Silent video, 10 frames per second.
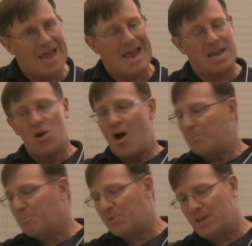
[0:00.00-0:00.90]
and
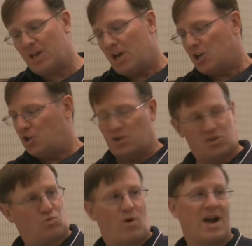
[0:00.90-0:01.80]
not be
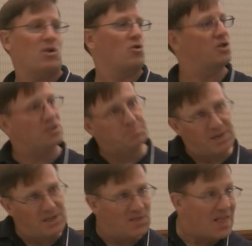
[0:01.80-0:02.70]
just right or just
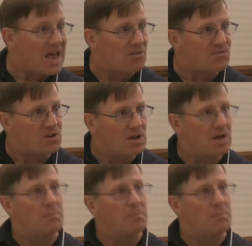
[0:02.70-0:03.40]
be left,